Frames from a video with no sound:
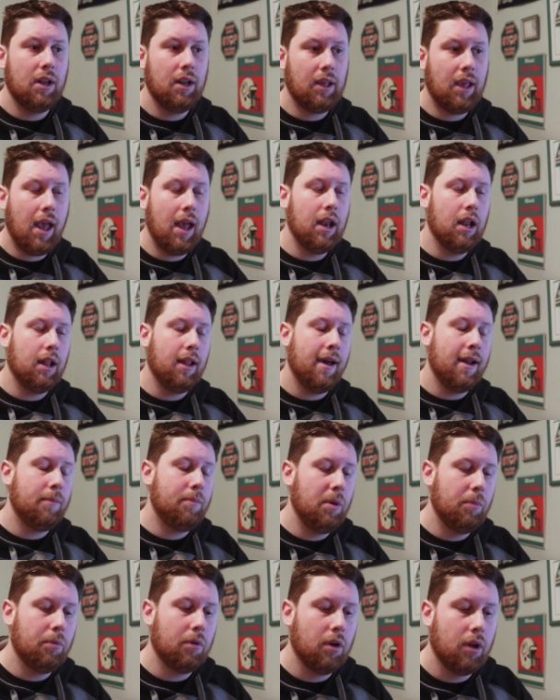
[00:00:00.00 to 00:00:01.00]
And again, a lot of
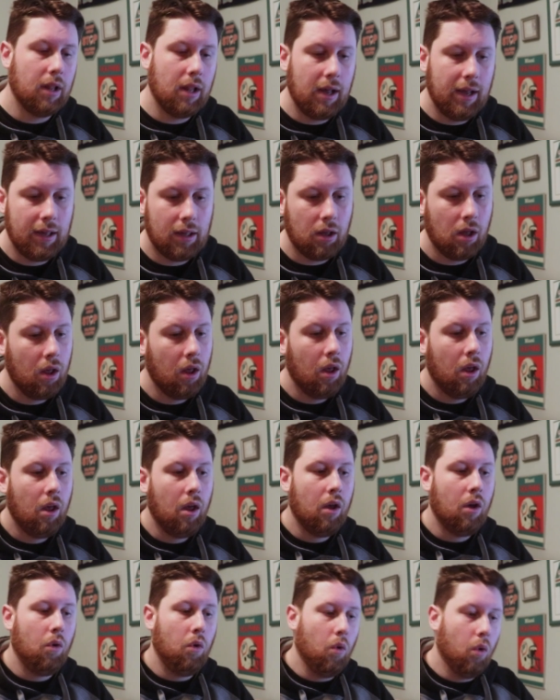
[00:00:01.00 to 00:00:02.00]
people are like,
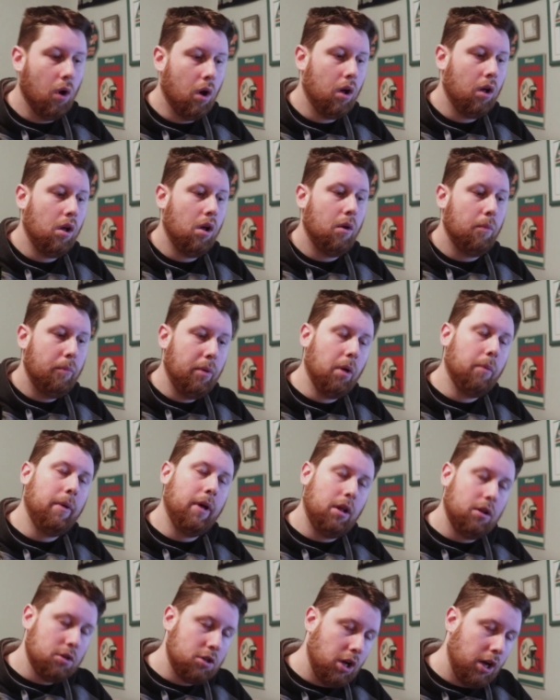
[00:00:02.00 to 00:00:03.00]
well, Bill
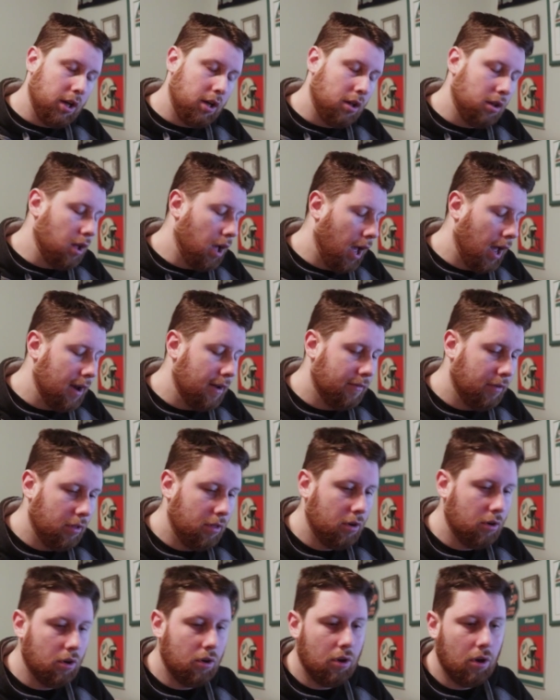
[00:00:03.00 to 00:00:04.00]
Belichick had
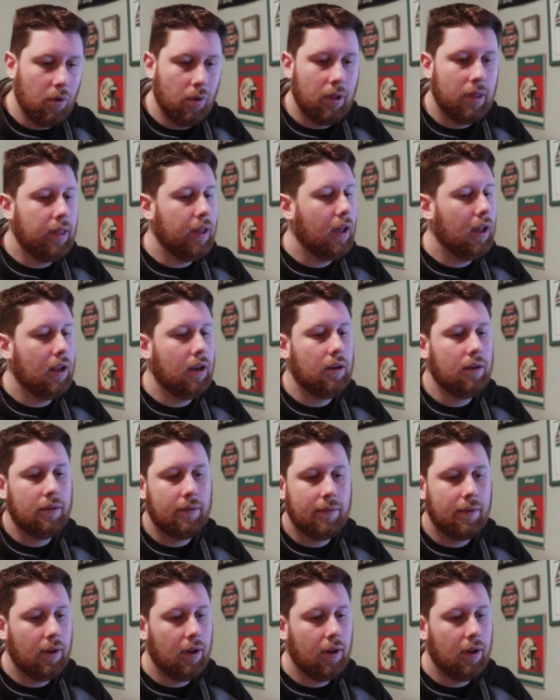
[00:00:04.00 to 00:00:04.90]
everything to do with it.